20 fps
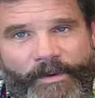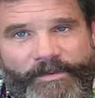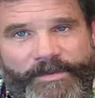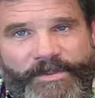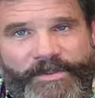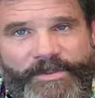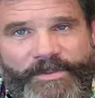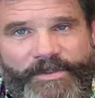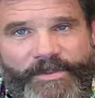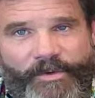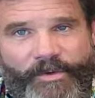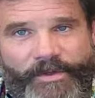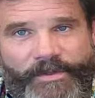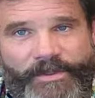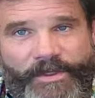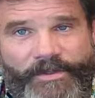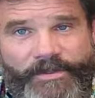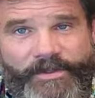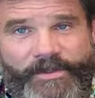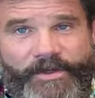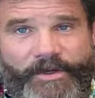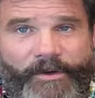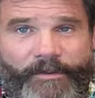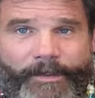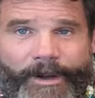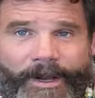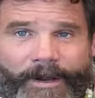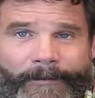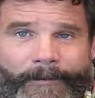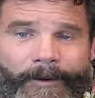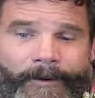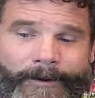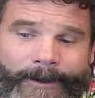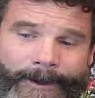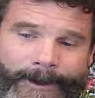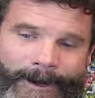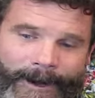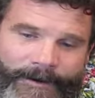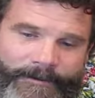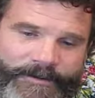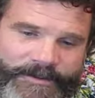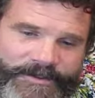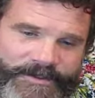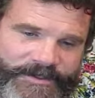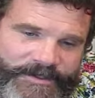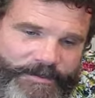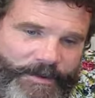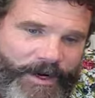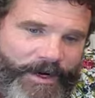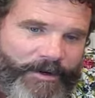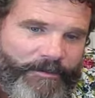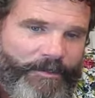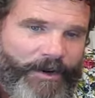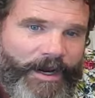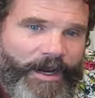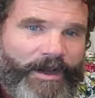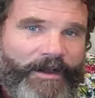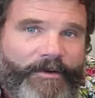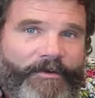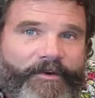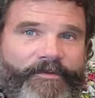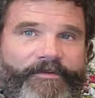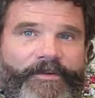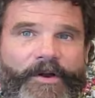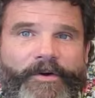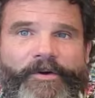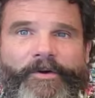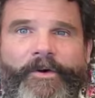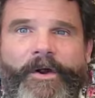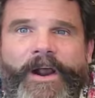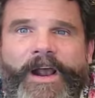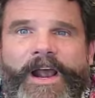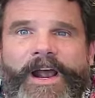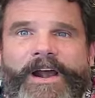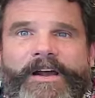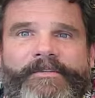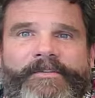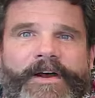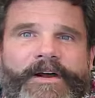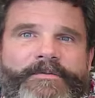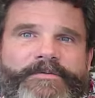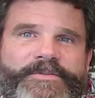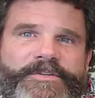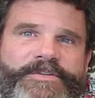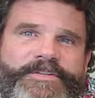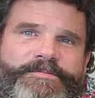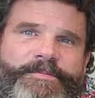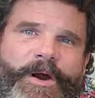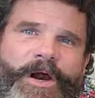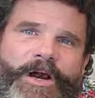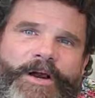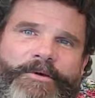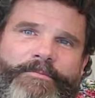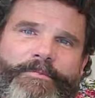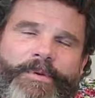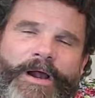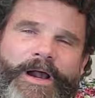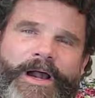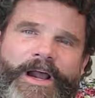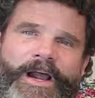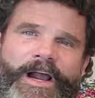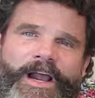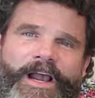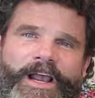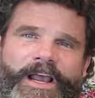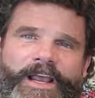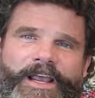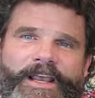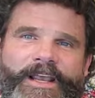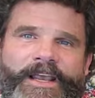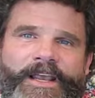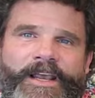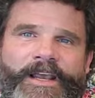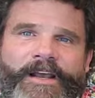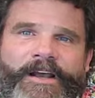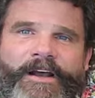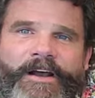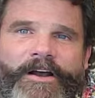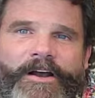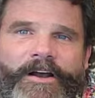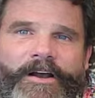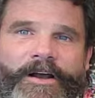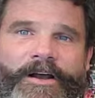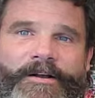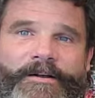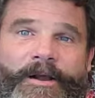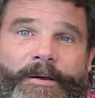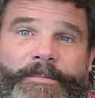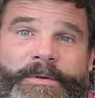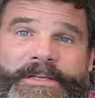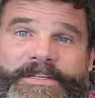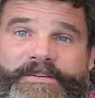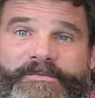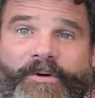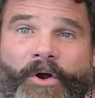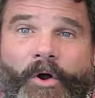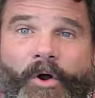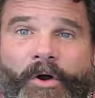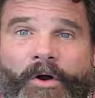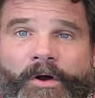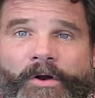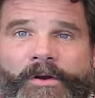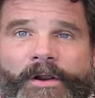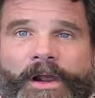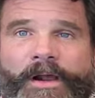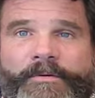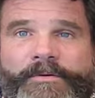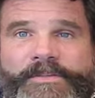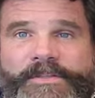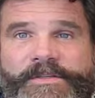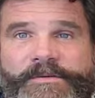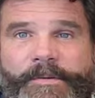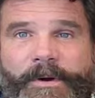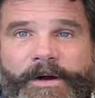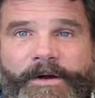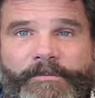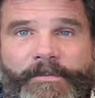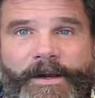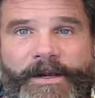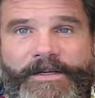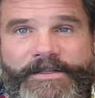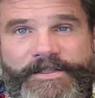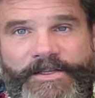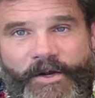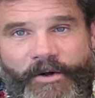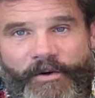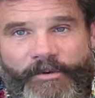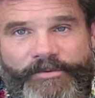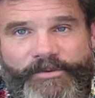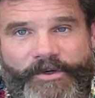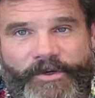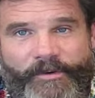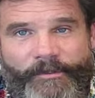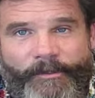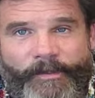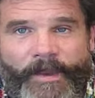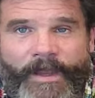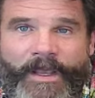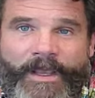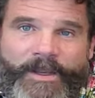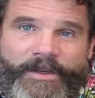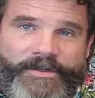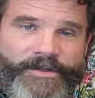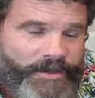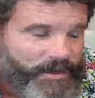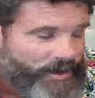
into the store and talks to you about, okay, I was inspired by a photograph, I was inspired by a piece of art, I was inspired by a sculpture. So